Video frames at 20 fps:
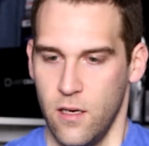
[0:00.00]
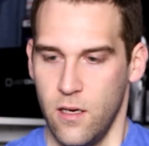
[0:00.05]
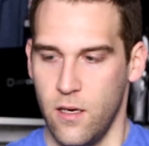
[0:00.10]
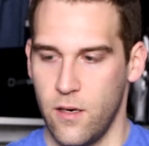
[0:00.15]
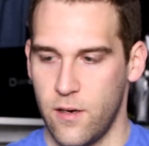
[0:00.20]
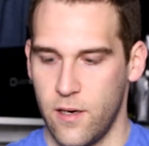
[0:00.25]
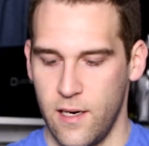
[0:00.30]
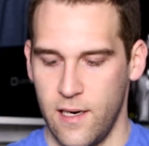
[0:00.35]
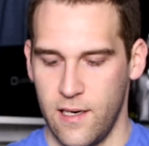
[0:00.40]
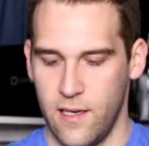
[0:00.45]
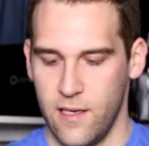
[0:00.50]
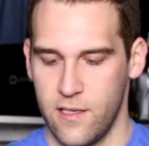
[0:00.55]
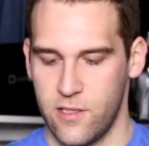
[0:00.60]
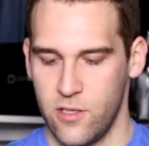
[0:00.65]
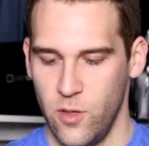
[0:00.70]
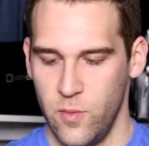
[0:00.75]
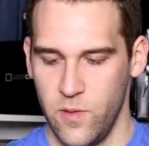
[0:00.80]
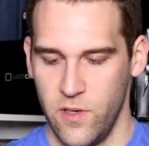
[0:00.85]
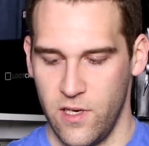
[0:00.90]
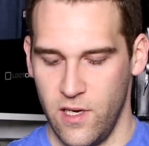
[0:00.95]
Alright, let's
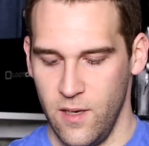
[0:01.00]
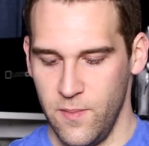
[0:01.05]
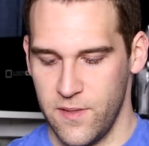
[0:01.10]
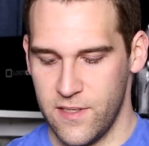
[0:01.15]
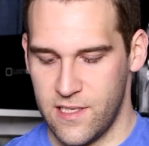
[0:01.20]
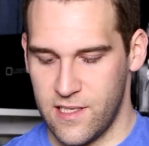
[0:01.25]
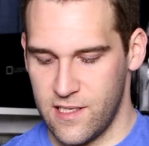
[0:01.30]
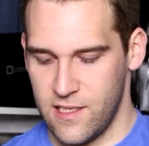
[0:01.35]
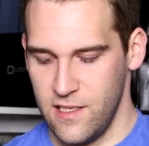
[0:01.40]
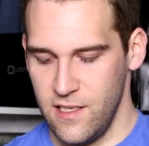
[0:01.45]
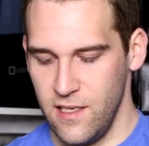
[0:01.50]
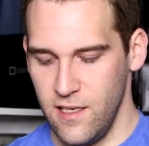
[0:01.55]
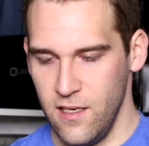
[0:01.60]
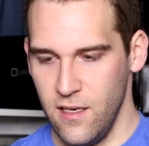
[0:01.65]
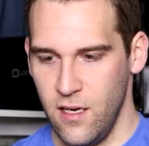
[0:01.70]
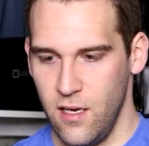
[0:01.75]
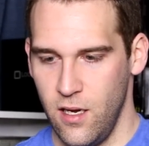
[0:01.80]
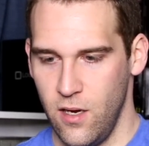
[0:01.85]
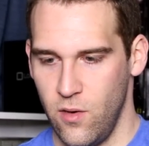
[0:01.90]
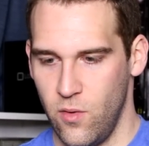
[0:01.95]
open it up and see
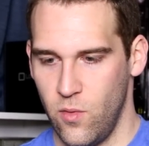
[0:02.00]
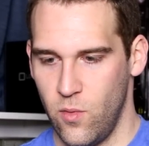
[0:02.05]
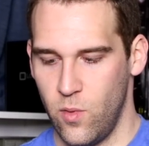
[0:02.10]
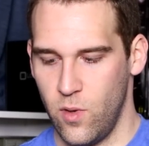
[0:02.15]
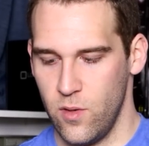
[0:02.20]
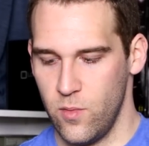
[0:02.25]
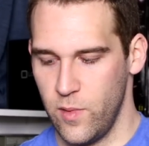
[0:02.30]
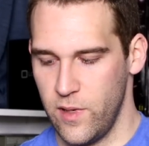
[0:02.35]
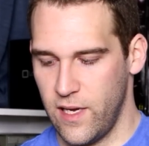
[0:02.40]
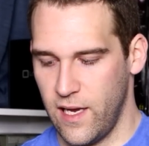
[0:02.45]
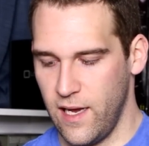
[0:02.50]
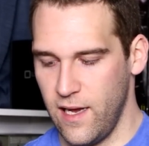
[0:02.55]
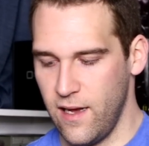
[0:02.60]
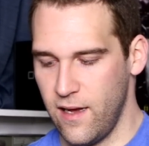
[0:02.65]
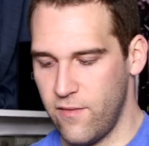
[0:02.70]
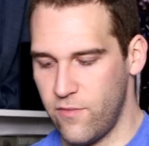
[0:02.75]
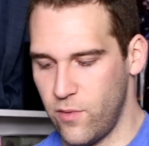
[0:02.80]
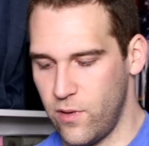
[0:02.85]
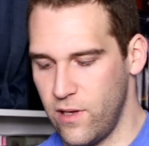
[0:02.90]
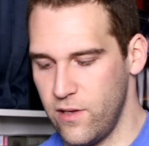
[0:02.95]
what we
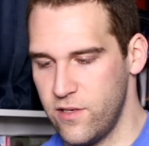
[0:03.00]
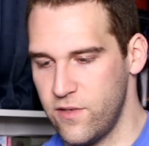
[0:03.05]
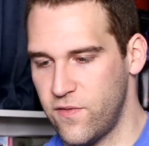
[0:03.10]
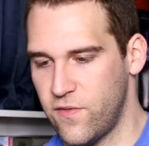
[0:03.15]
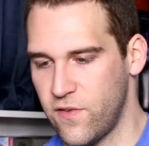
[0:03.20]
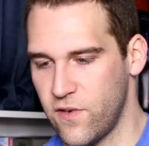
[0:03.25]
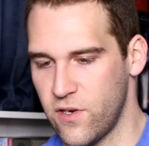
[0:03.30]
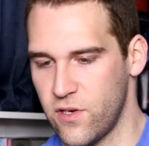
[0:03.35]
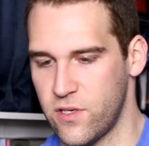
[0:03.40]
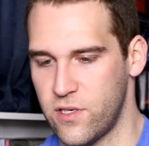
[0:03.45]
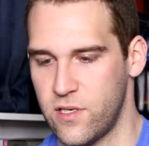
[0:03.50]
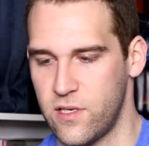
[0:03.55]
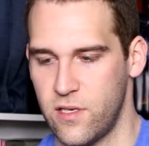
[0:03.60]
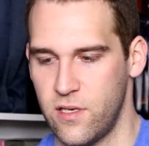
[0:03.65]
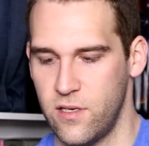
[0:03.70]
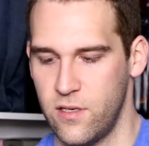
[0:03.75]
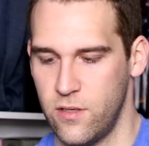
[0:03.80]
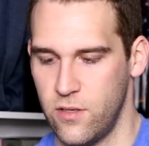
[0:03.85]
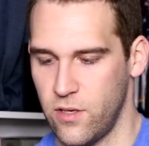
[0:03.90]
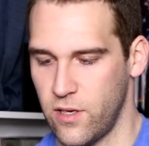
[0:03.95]
have. Well, let's first
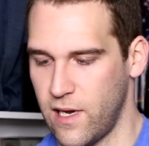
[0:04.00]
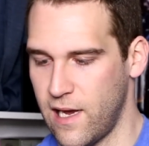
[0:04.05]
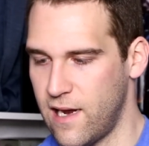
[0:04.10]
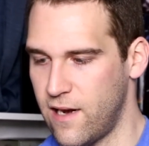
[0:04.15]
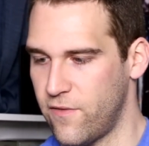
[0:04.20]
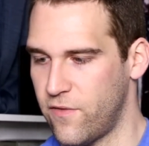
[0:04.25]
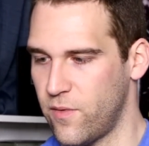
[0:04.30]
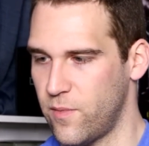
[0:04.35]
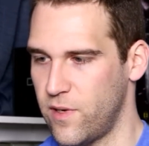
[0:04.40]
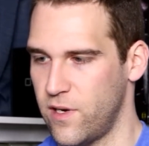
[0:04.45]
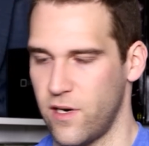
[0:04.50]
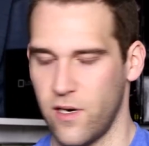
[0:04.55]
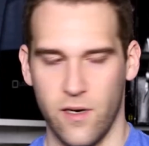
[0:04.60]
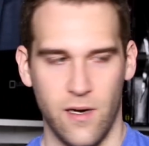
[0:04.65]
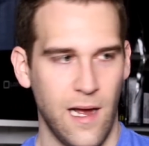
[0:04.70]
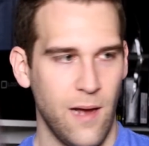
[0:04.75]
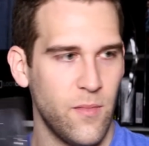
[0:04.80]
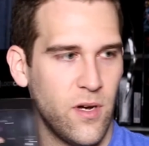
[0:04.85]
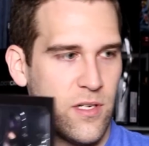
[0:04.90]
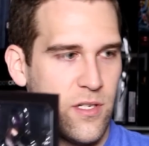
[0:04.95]
look at it from here.
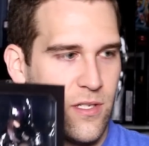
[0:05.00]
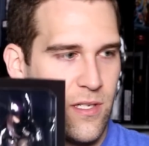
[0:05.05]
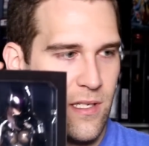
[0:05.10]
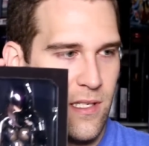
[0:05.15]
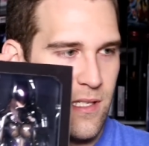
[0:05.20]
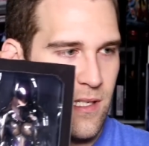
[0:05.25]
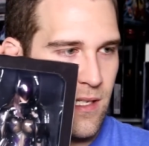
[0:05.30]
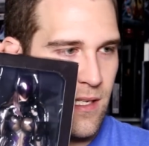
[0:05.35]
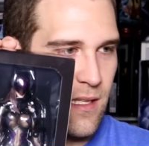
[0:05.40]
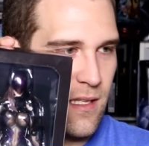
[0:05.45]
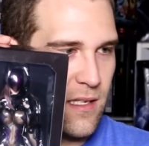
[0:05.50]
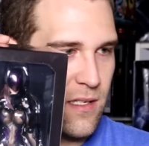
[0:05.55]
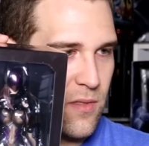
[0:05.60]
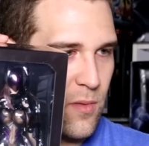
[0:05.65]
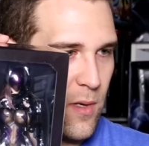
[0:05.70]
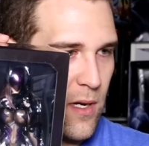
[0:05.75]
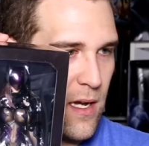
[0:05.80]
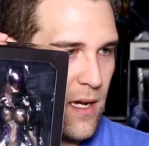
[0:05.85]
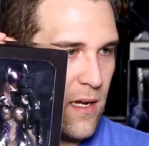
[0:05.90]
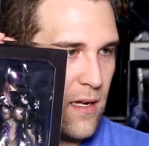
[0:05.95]
Not much to see this
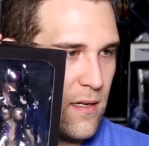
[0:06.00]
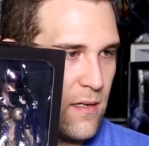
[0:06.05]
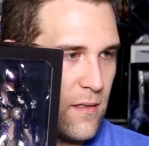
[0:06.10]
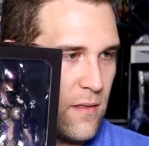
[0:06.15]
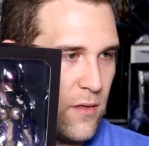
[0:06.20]
way.